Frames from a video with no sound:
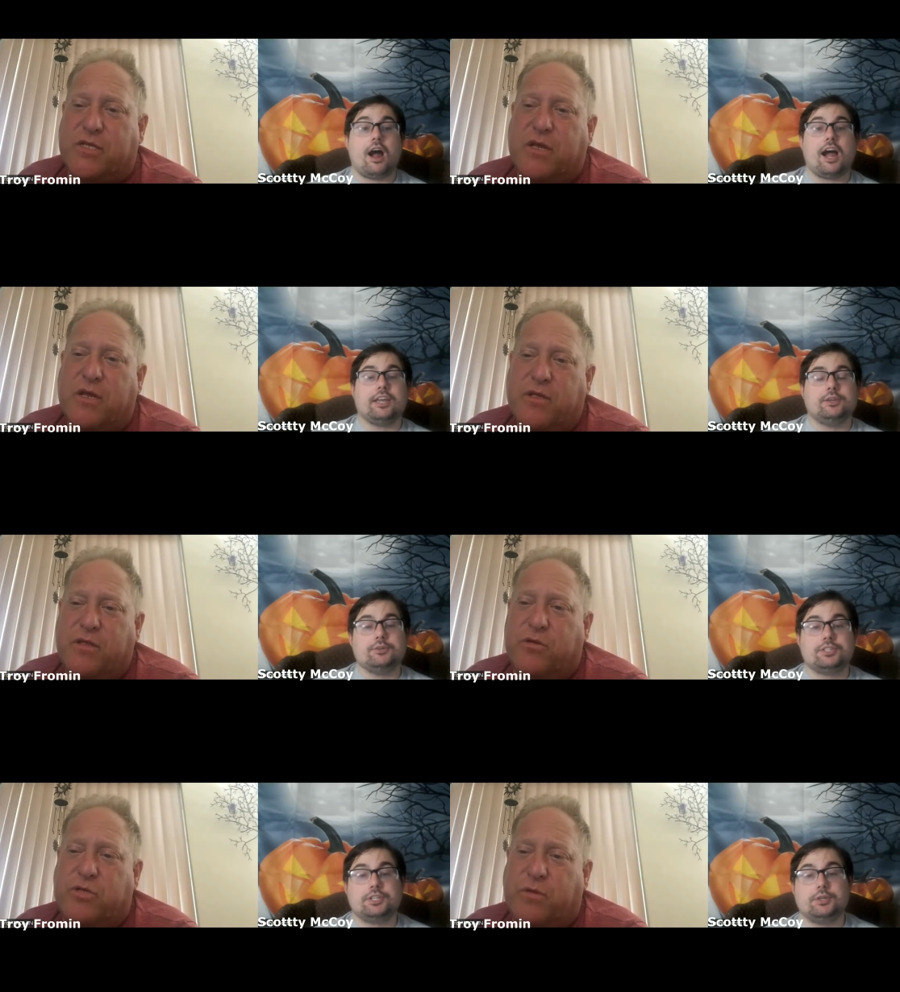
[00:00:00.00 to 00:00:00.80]
Speaker 1: I
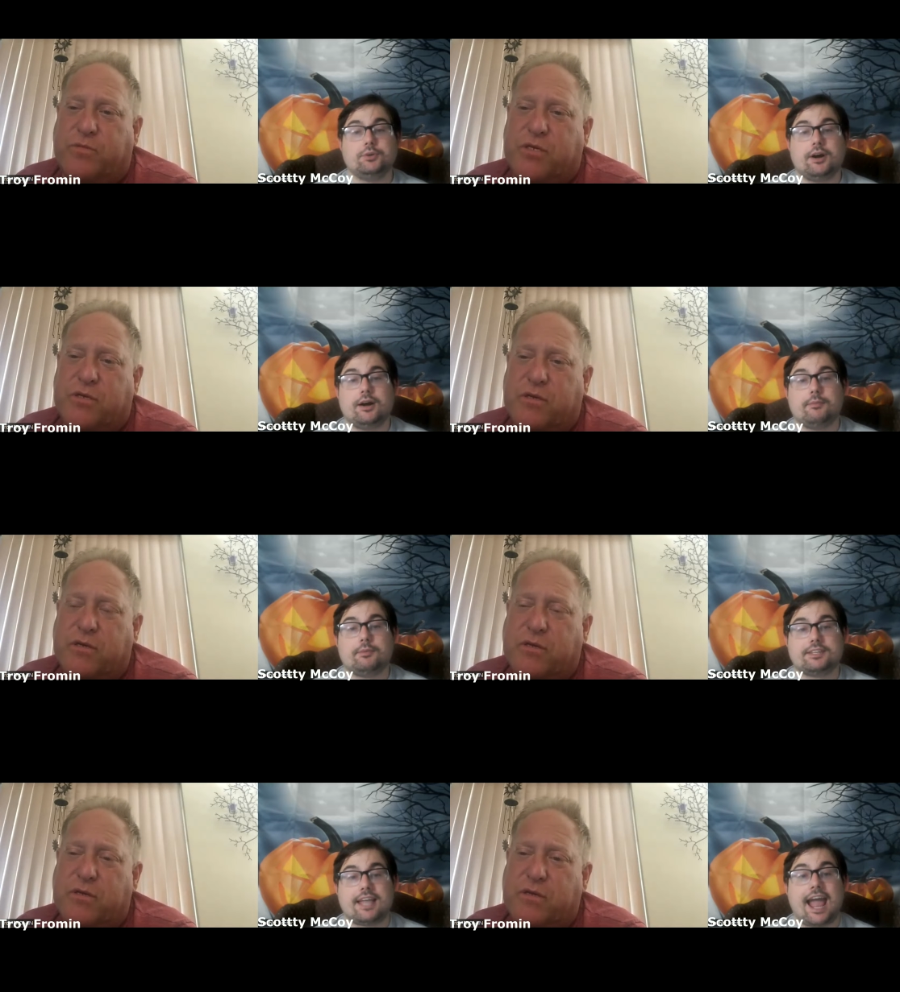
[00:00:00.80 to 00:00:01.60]
used to,
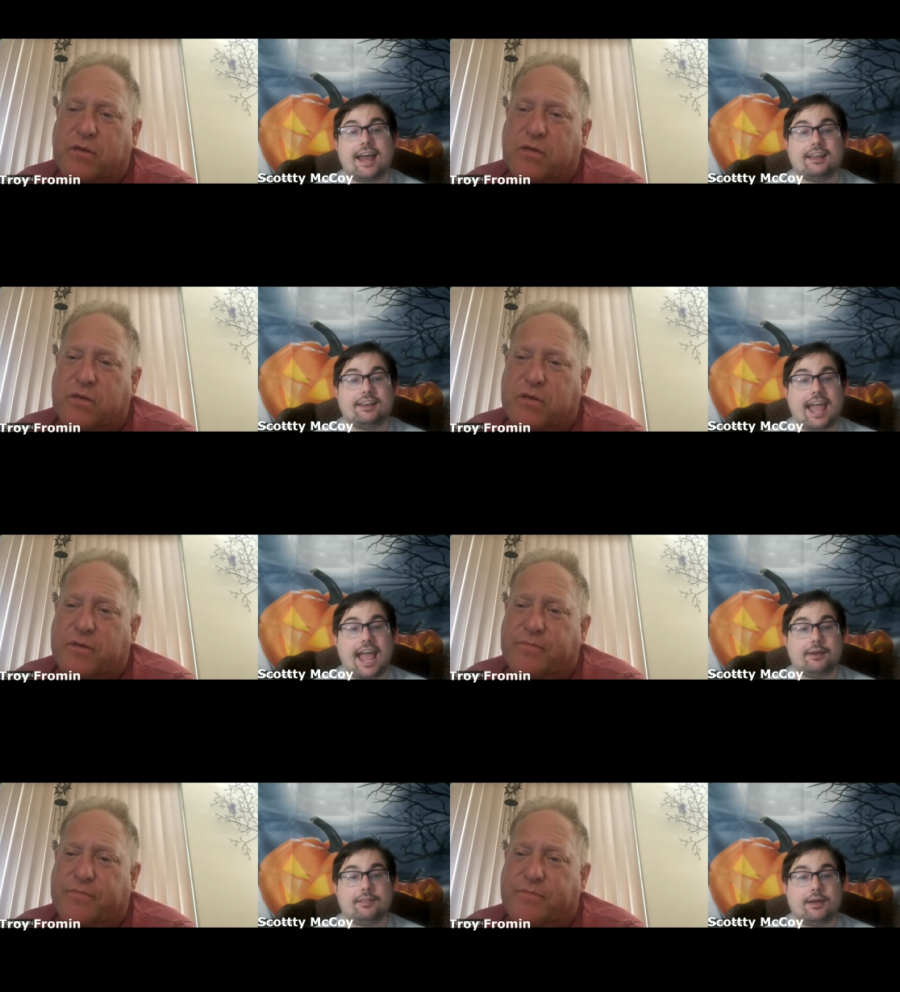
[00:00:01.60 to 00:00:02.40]
because I had an
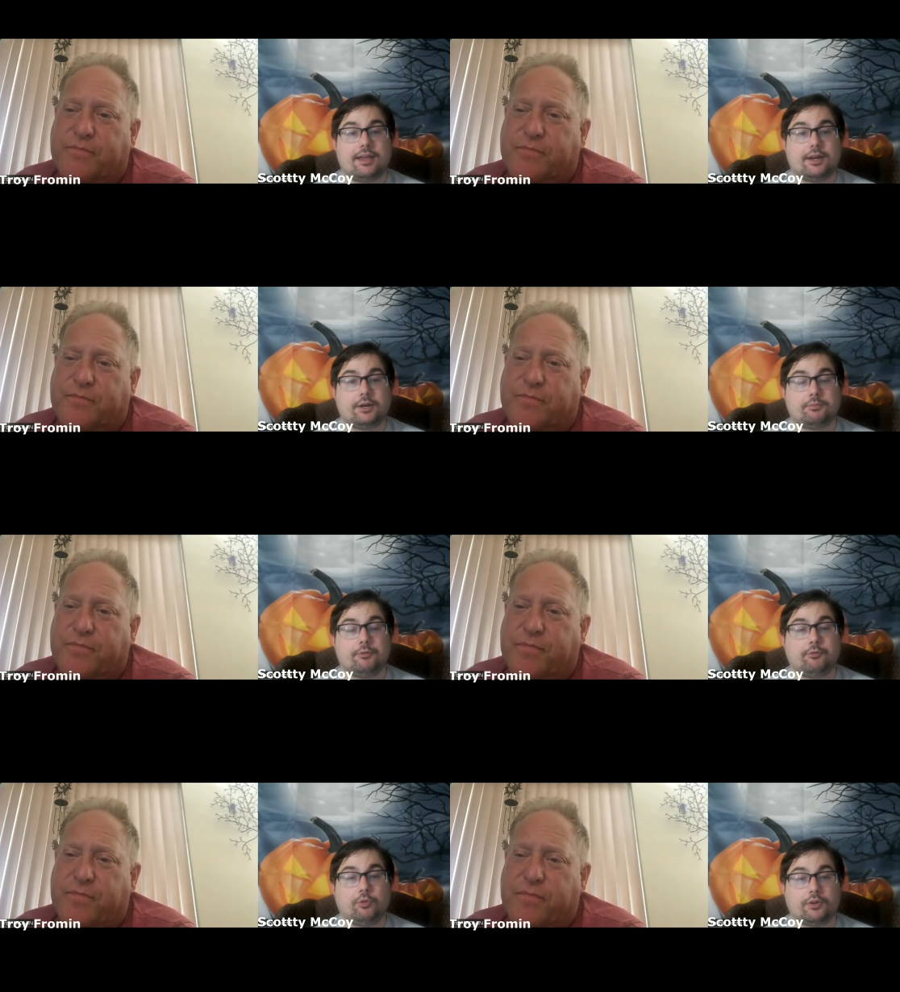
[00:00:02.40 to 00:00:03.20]
ad that aired
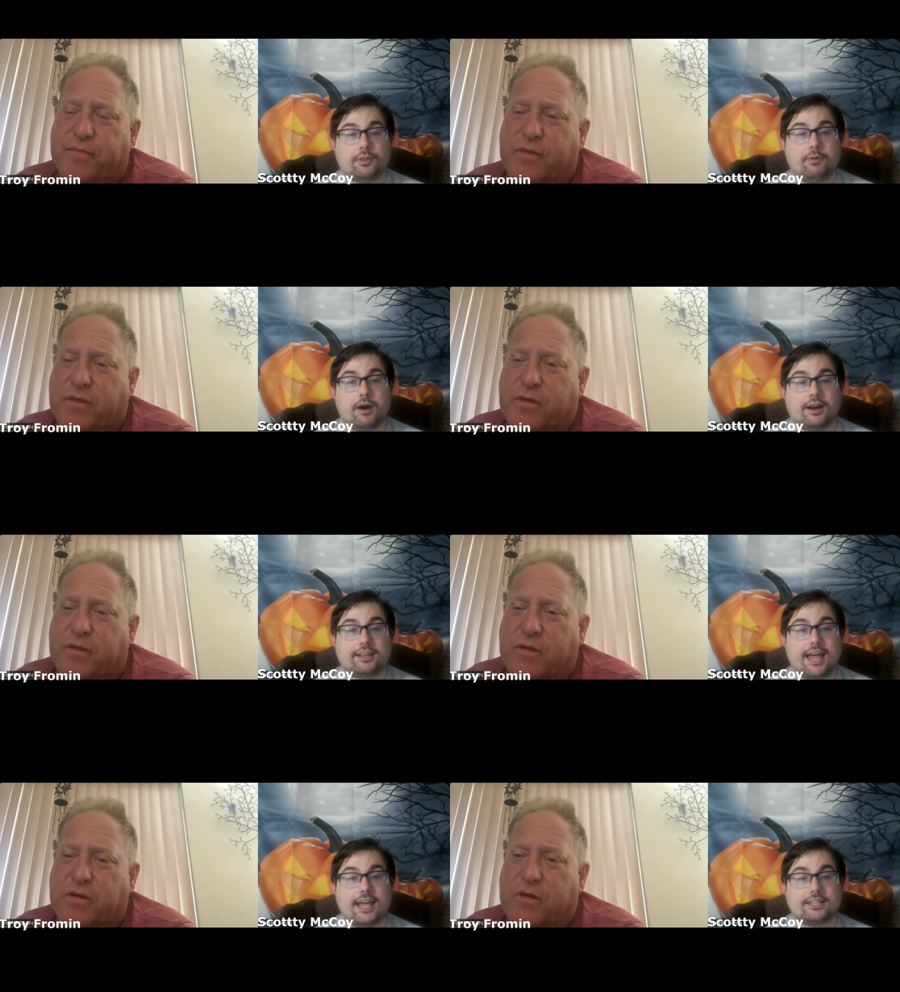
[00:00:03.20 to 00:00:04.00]
before the
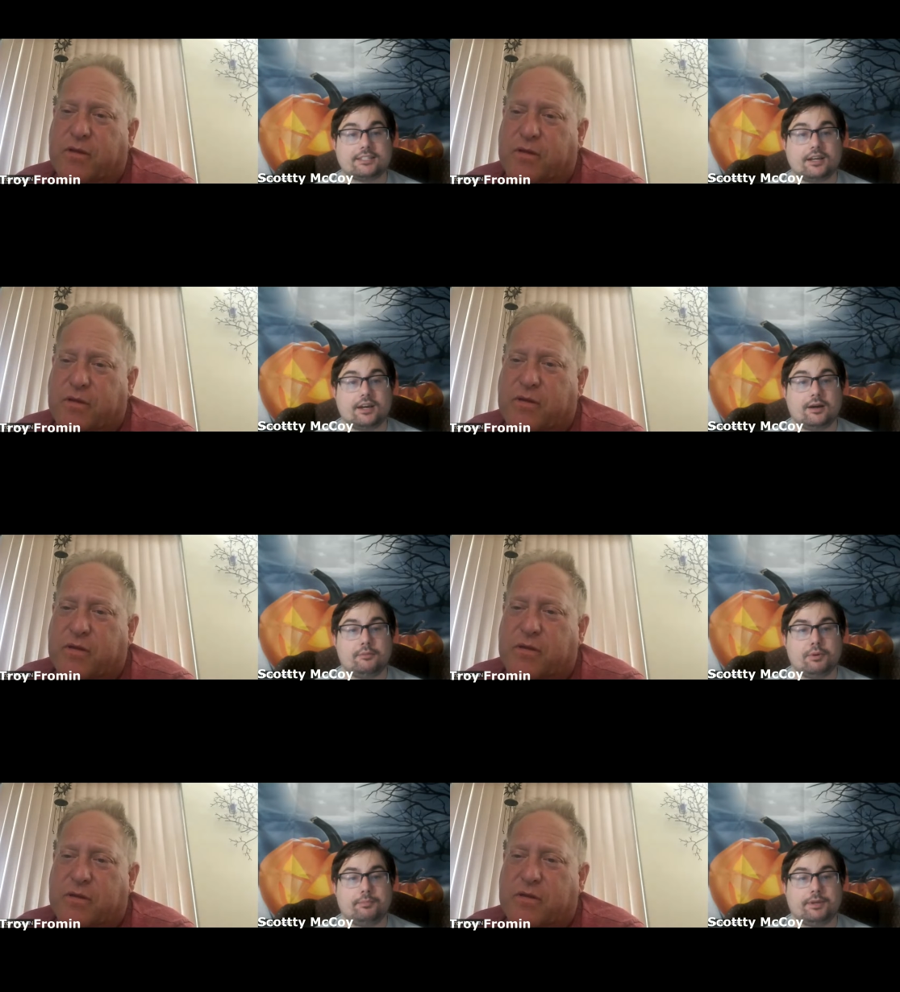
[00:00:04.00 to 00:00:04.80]
podcast,
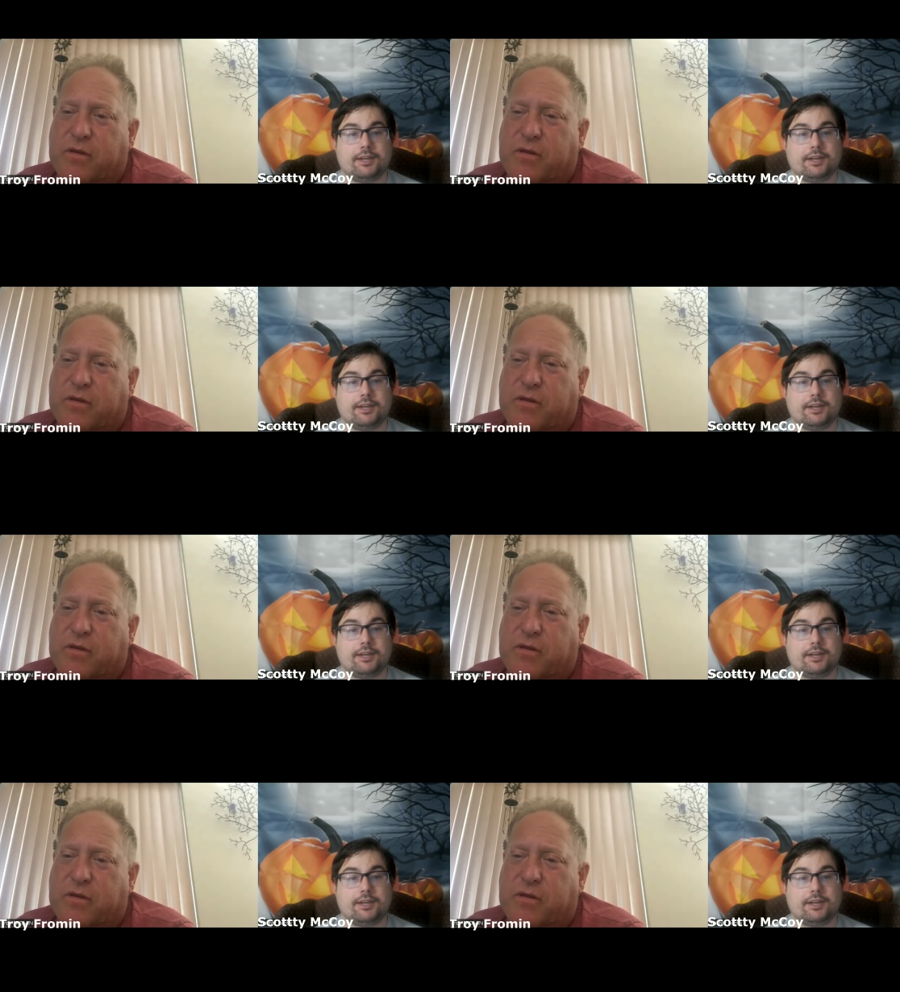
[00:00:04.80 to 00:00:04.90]
but